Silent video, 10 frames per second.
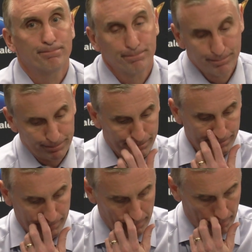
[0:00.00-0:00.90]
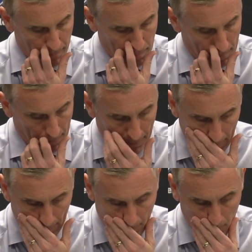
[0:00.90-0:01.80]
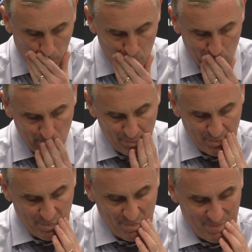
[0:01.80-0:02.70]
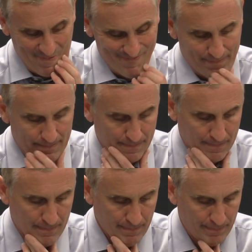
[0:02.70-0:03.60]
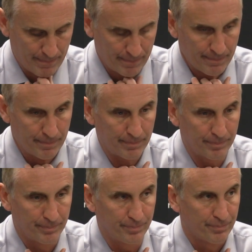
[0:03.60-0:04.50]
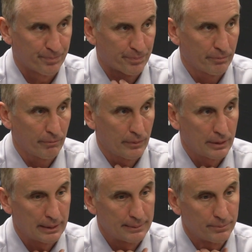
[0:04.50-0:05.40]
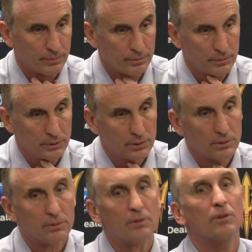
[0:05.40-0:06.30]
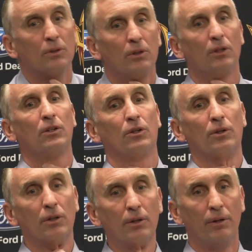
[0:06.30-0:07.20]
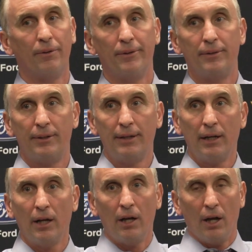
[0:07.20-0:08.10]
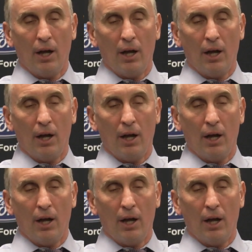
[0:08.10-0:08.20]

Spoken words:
getting off to a good start, and obviously you're trailing at the half, but you basically did do a lot of good things early to get off to that start.